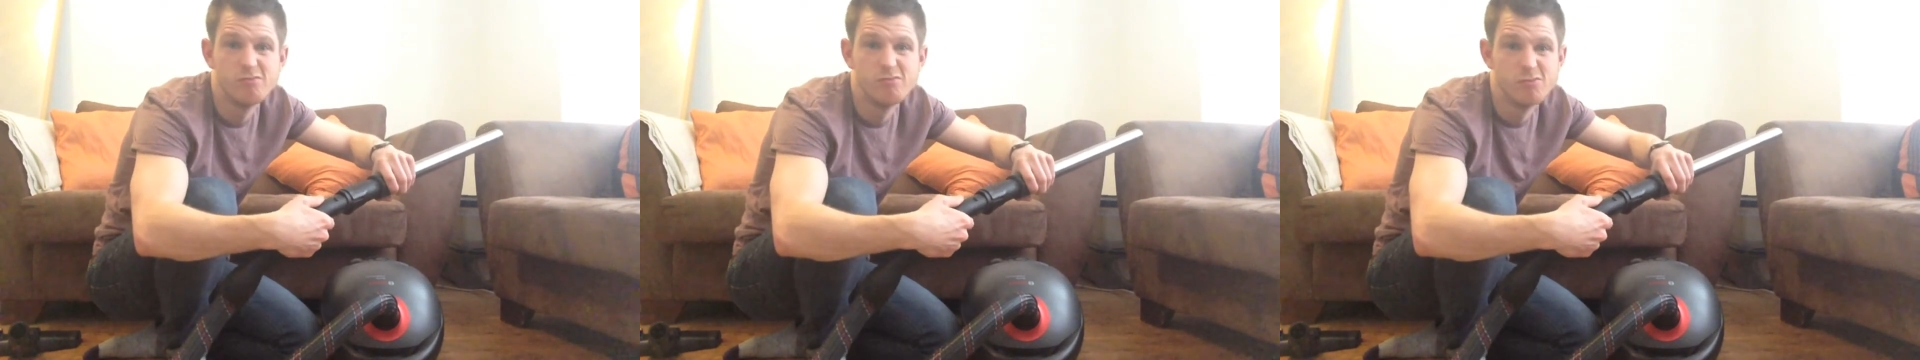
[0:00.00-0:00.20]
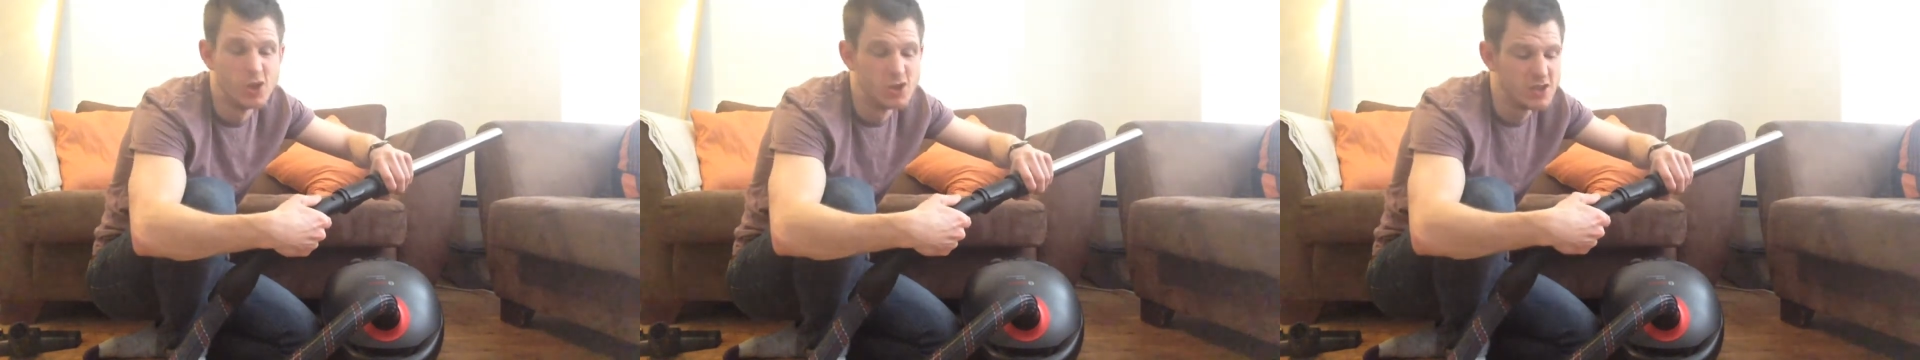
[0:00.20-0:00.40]

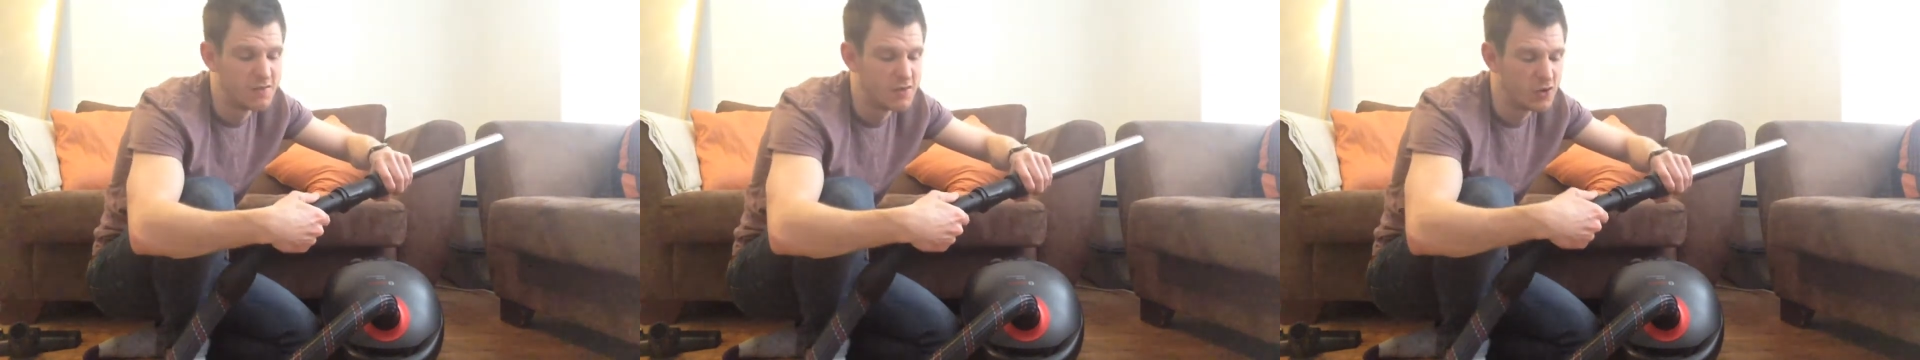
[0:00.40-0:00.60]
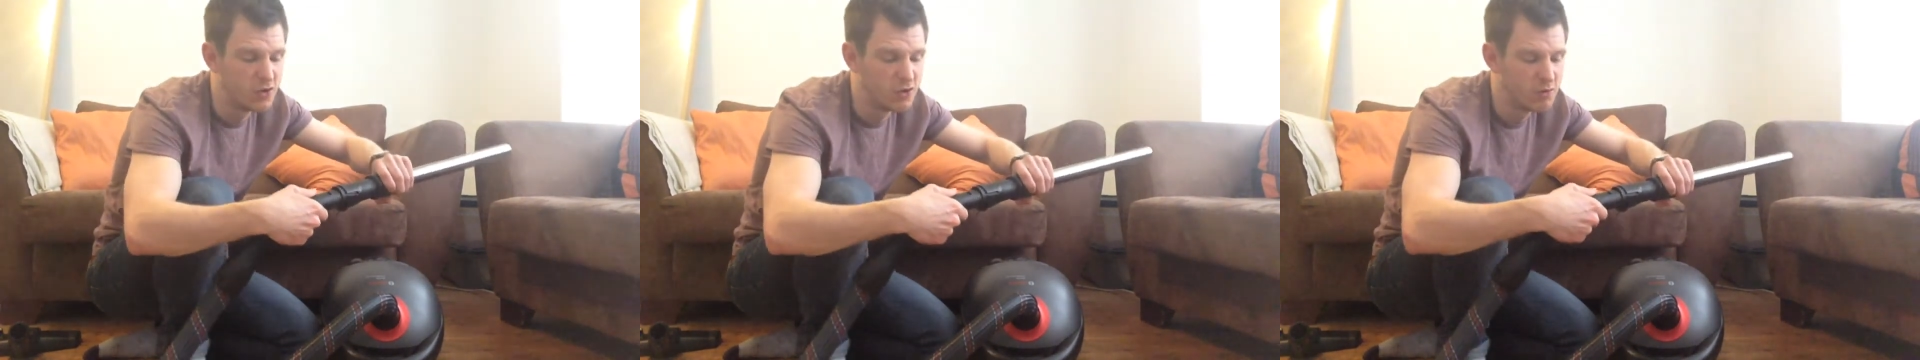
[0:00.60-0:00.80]
not
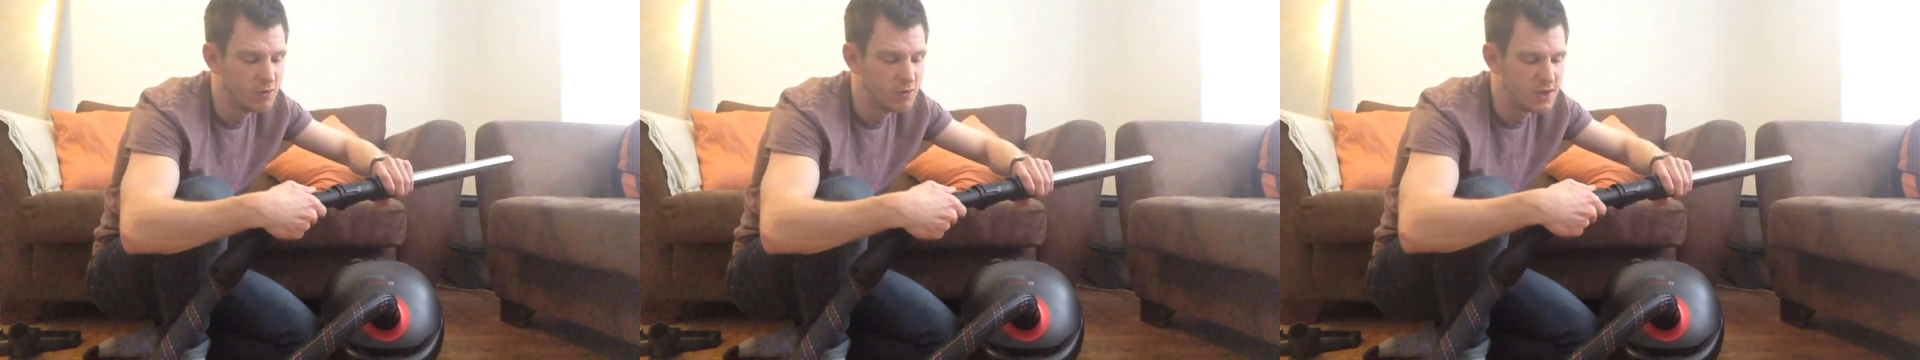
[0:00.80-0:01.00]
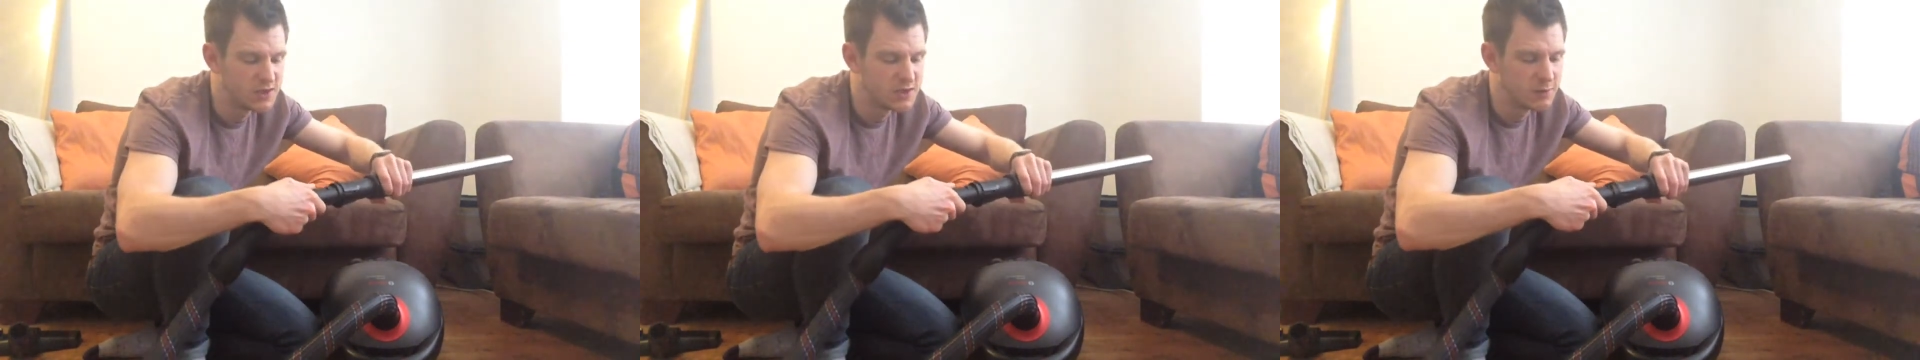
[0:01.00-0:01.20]
difficult
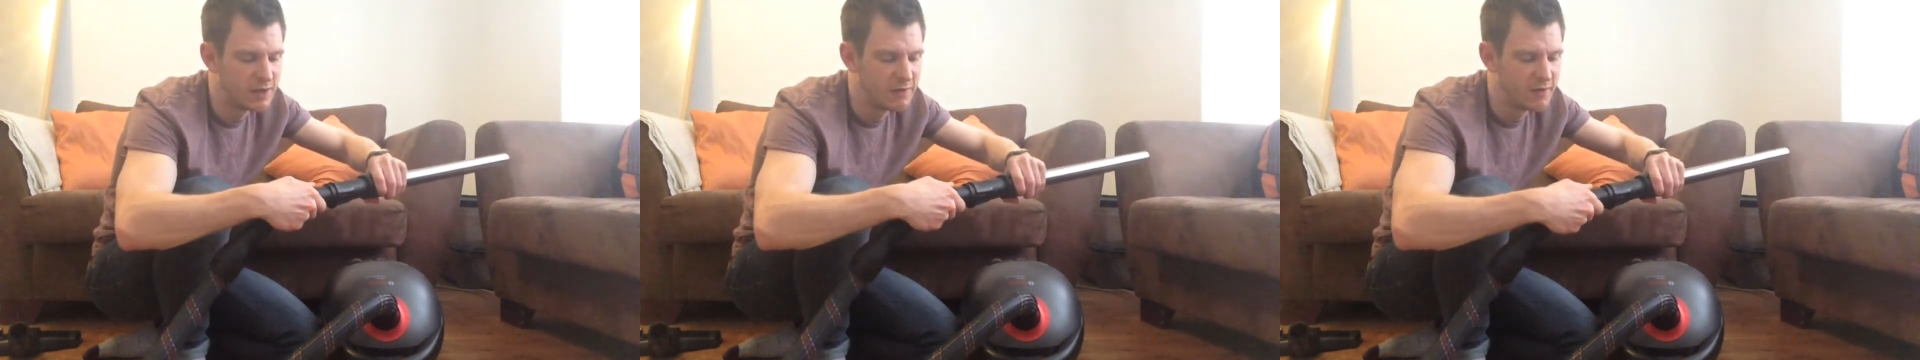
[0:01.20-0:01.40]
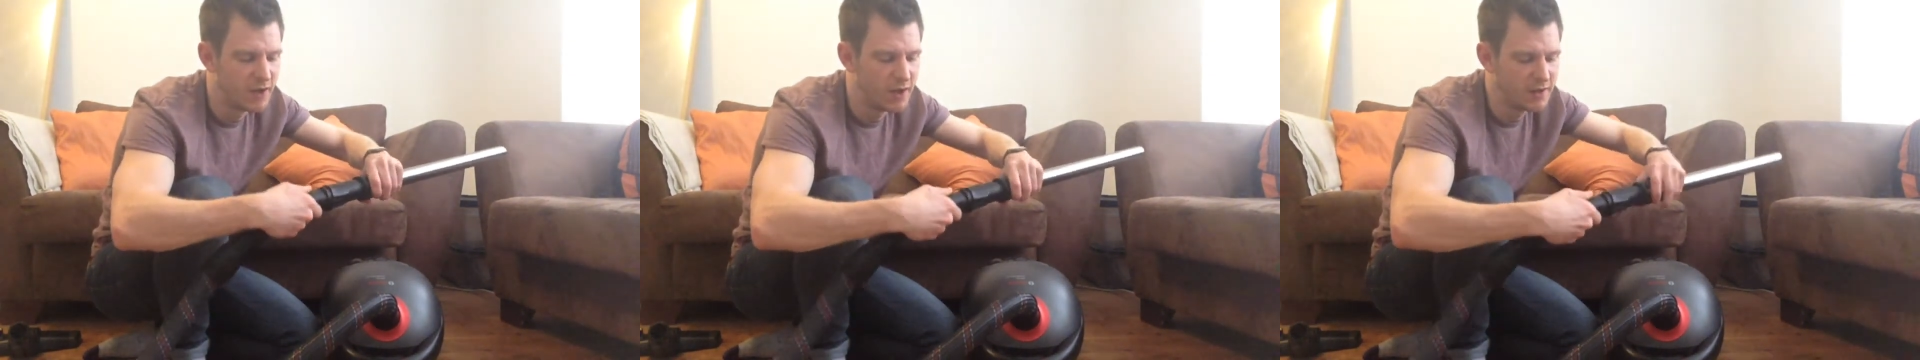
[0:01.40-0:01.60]

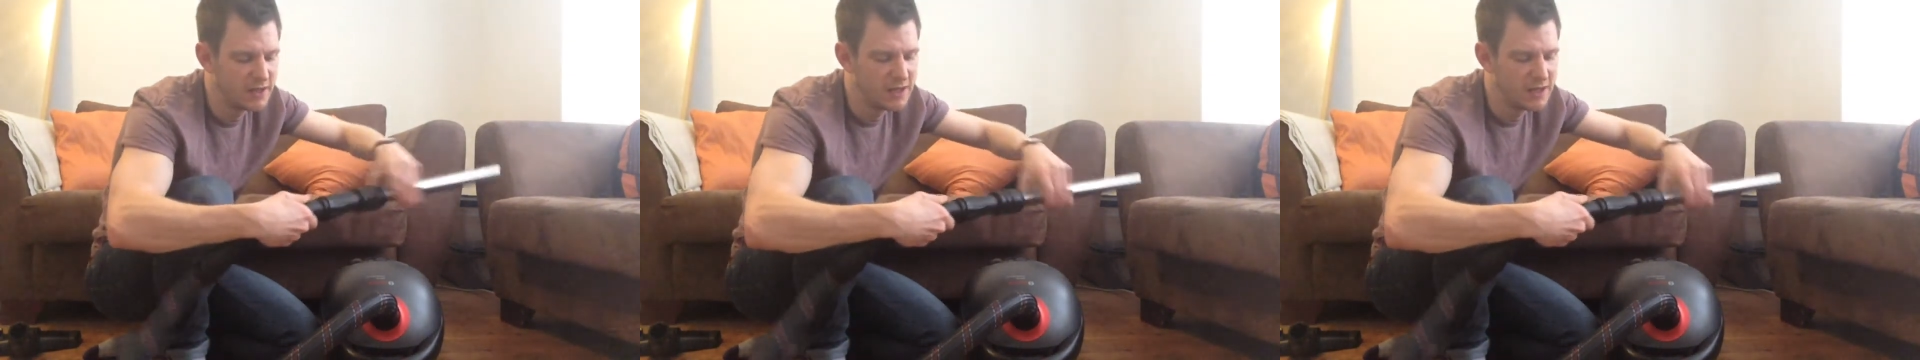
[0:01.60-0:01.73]
whatsoever.